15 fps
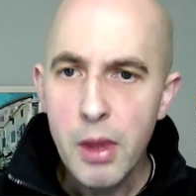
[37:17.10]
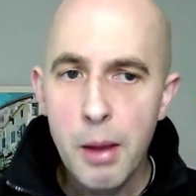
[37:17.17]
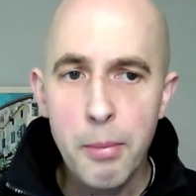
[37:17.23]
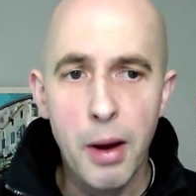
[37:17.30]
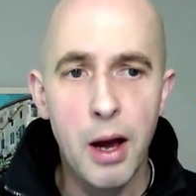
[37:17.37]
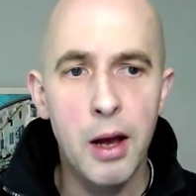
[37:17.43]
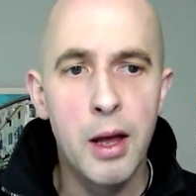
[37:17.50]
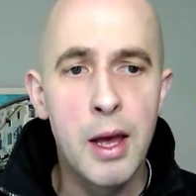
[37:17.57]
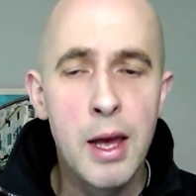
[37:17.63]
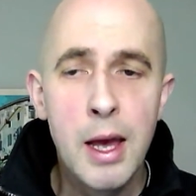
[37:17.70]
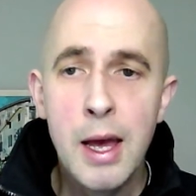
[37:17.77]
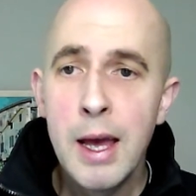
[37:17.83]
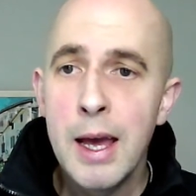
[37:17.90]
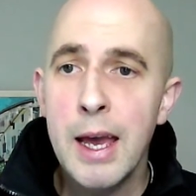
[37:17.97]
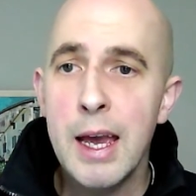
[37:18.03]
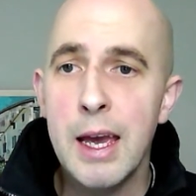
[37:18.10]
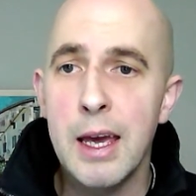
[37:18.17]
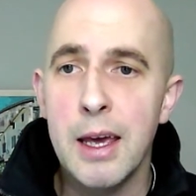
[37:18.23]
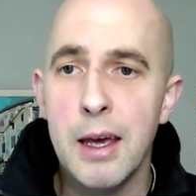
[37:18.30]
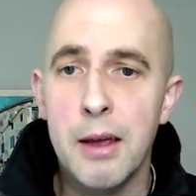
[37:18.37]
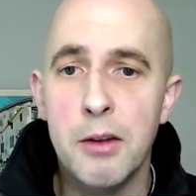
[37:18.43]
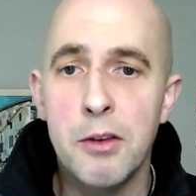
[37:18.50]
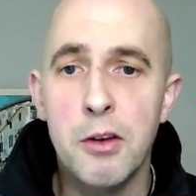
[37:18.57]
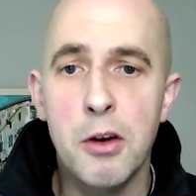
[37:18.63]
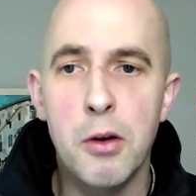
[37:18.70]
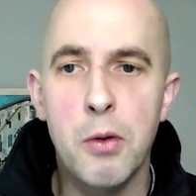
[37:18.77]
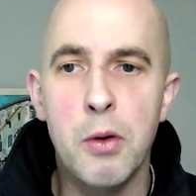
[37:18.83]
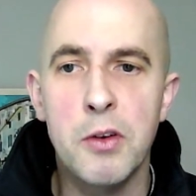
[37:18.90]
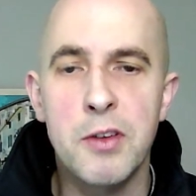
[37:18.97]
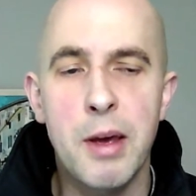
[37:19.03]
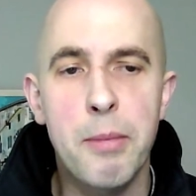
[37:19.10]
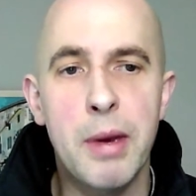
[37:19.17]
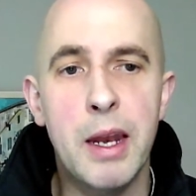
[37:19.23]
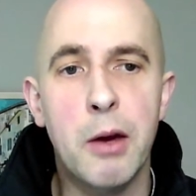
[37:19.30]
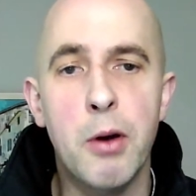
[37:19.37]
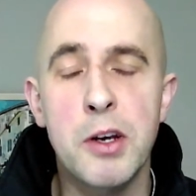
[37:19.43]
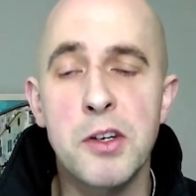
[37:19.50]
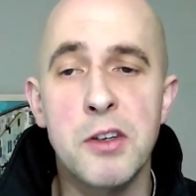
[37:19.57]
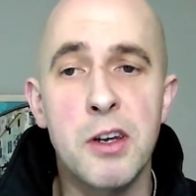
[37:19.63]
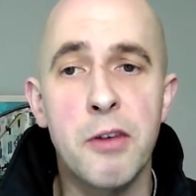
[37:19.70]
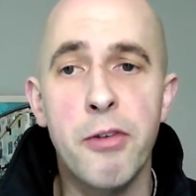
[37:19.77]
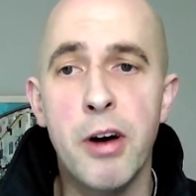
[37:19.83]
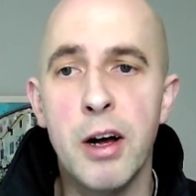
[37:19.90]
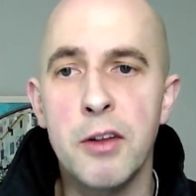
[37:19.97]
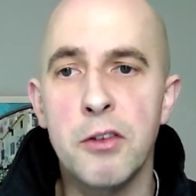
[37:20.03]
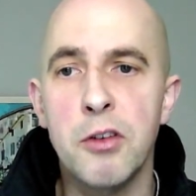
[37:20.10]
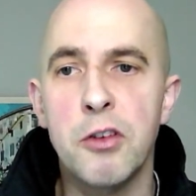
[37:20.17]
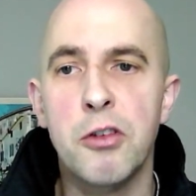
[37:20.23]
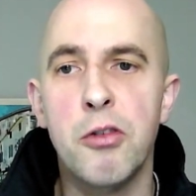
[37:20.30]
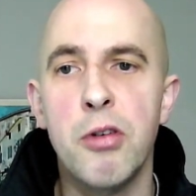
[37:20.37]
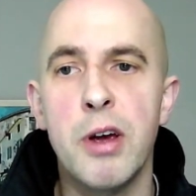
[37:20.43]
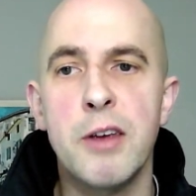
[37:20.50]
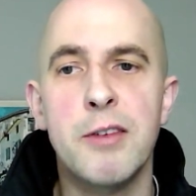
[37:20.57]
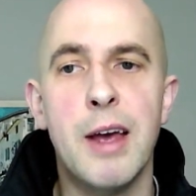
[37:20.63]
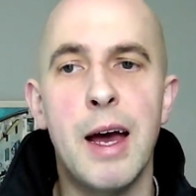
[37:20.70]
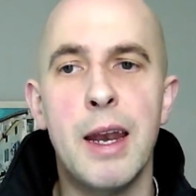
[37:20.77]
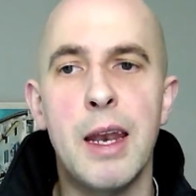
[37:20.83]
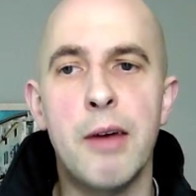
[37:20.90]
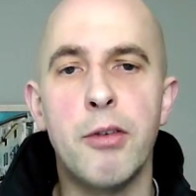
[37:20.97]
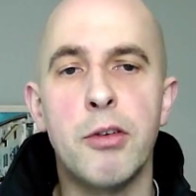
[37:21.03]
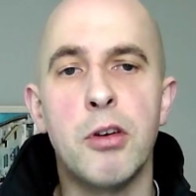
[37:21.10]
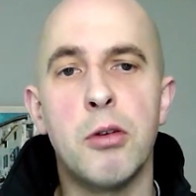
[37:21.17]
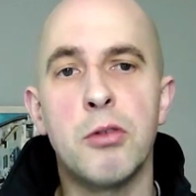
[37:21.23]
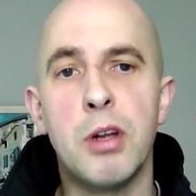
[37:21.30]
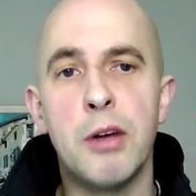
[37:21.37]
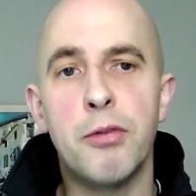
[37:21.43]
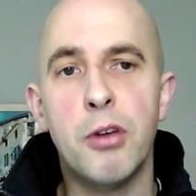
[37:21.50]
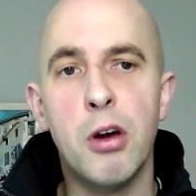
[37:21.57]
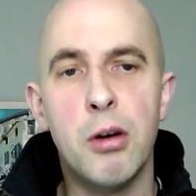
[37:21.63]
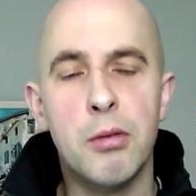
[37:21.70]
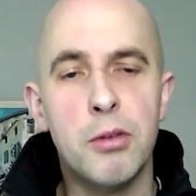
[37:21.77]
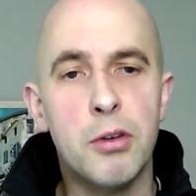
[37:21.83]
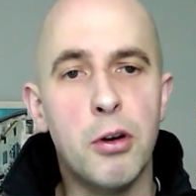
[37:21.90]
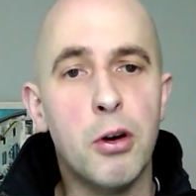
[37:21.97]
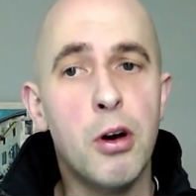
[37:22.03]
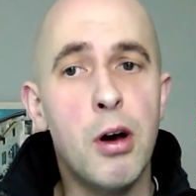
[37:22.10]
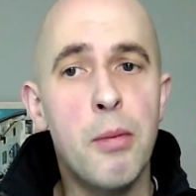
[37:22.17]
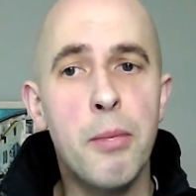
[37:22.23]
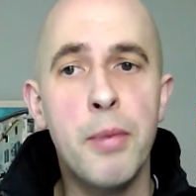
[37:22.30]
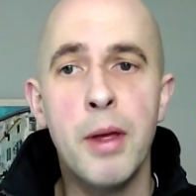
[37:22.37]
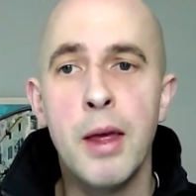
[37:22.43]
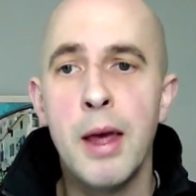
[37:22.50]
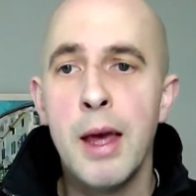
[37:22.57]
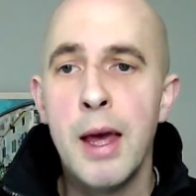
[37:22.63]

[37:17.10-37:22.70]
But do send me any questions in advance. It's chris@nevertoiltolift.com.